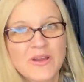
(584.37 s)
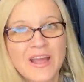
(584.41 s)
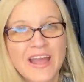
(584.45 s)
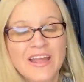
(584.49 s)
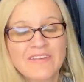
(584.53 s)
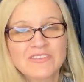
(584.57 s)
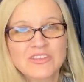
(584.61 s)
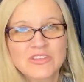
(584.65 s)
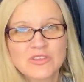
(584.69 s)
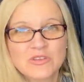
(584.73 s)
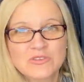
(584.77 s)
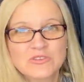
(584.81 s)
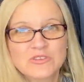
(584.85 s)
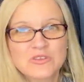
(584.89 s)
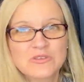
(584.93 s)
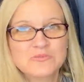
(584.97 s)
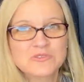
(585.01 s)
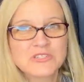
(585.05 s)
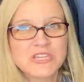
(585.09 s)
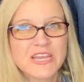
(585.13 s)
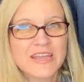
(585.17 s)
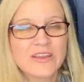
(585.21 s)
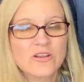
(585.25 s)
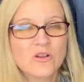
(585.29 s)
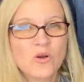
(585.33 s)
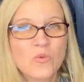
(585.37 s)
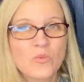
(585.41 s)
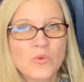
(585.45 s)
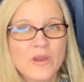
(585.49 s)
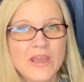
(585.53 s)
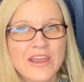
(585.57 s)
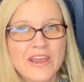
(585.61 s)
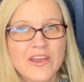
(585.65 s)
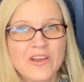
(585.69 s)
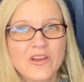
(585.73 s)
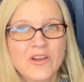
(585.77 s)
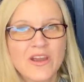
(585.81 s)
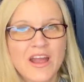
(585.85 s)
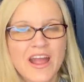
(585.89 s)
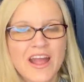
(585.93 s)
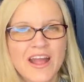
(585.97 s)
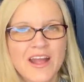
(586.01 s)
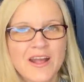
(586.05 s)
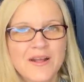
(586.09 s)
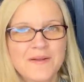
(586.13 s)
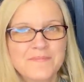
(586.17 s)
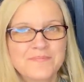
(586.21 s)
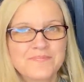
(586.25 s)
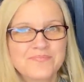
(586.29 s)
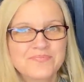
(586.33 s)
have a YouTube channel where
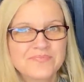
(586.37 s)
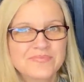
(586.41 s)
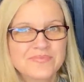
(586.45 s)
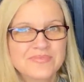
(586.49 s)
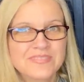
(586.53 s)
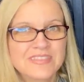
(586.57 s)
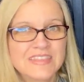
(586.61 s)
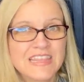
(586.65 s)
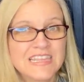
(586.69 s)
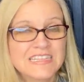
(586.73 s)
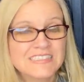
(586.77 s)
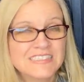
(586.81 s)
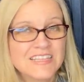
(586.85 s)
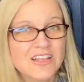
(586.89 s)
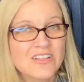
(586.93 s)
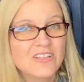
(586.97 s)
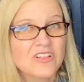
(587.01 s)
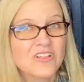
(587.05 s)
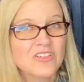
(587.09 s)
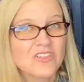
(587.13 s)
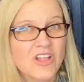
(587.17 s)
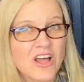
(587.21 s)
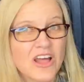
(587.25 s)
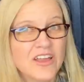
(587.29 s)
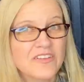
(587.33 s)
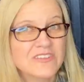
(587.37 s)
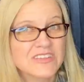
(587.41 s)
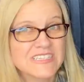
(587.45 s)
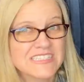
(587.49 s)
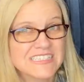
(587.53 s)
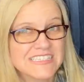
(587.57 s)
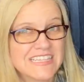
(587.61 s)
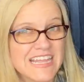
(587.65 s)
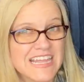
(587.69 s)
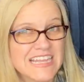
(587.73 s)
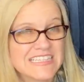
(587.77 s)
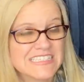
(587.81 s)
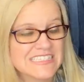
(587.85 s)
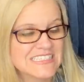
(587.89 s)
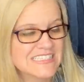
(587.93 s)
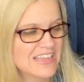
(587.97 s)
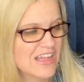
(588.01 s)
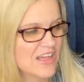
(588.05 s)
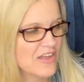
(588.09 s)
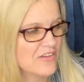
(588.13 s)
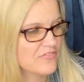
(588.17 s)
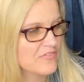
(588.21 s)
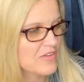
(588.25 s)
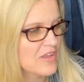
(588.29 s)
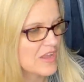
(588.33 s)
um, they sell a lot of estate
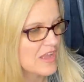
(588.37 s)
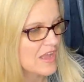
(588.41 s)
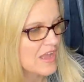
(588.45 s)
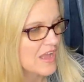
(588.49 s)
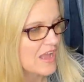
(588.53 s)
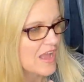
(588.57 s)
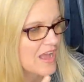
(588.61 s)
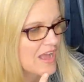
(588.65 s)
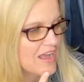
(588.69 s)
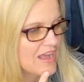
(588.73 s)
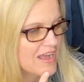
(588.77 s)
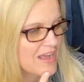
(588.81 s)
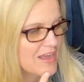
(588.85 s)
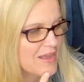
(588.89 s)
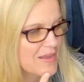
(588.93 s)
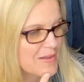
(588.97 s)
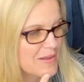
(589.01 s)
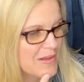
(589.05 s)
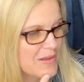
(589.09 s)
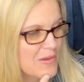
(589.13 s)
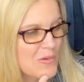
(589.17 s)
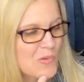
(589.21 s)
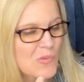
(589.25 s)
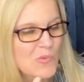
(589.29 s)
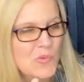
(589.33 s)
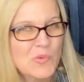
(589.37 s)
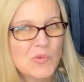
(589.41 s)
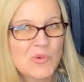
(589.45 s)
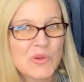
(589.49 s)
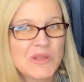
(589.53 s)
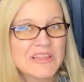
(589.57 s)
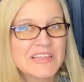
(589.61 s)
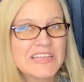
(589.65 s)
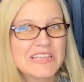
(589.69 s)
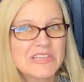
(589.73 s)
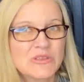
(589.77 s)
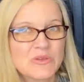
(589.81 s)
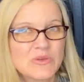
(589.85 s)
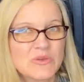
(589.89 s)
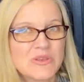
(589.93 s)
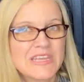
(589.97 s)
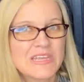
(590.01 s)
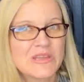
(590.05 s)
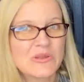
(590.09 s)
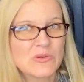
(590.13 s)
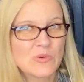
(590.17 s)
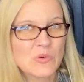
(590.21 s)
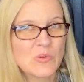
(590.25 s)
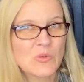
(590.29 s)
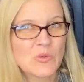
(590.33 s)
stuff. Uh, really
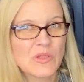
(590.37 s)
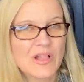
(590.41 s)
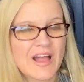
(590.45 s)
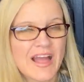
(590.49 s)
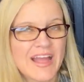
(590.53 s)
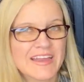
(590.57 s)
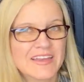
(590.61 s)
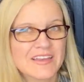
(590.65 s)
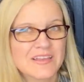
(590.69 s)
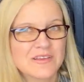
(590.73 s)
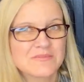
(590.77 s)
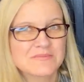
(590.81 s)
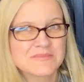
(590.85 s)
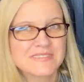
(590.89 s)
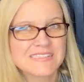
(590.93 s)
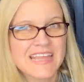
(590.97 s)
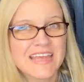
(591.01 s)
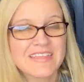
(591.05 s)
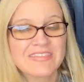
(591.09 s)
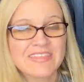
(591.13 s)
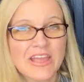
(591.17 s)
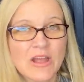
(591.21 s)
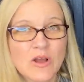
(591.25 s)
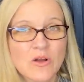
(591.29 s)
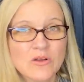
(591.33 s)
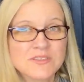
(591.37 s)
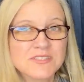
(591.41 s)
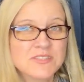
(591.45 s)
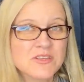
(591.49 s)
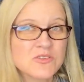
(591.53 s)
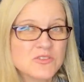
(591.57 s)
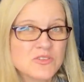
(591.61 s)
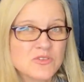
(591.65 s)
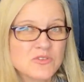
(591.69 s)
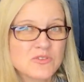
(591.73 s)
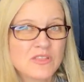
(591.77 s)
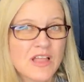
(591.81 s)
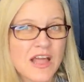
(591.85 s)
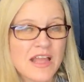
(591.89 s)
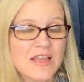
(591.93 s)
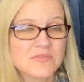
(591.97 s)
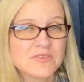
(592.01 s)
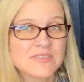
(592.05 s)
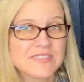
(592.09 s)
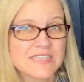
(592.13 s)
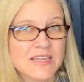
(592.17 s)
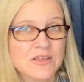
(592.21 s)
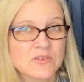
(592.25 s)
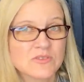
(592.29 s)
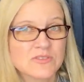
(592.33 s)
unique, cool items. And they also do live
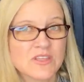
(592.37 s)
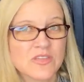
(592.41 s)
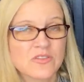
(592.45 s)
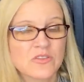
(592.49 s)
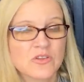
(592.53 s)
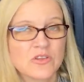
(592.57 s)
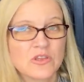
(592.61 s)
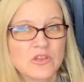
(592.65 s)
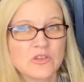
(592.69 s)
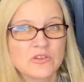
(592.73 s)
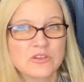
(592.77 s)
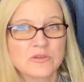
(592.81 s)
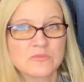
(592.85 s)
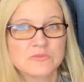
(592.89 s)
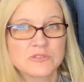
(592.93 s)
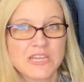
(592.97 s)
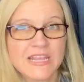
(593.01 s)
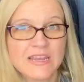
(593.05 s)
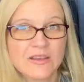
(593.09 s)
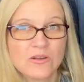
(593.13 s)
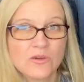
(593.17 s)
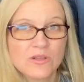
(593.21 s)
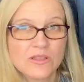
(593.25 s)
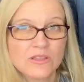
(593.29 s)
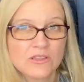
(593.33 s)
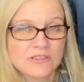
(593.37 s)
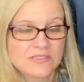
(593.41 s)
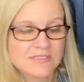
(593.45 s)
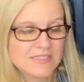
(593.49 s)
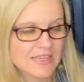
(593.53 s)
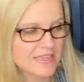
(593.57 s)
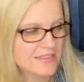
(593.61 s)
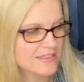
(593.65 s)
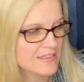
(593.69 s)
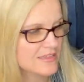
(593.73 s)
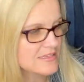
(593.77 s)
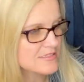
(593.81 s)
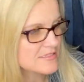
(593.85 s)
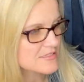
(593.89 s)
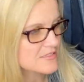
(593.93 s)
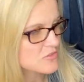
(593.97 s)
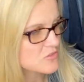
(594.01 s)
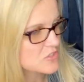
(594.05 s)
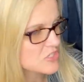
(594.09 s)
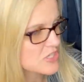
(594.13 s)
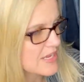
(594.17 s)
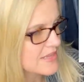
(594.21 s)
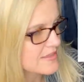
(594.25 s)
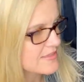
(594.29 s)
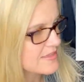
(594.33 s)
sales on their YouTube channel. It looks like this, so
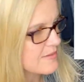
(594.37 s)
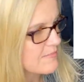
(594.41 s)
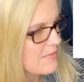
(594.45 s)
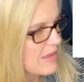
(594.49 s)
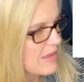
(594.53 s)
check them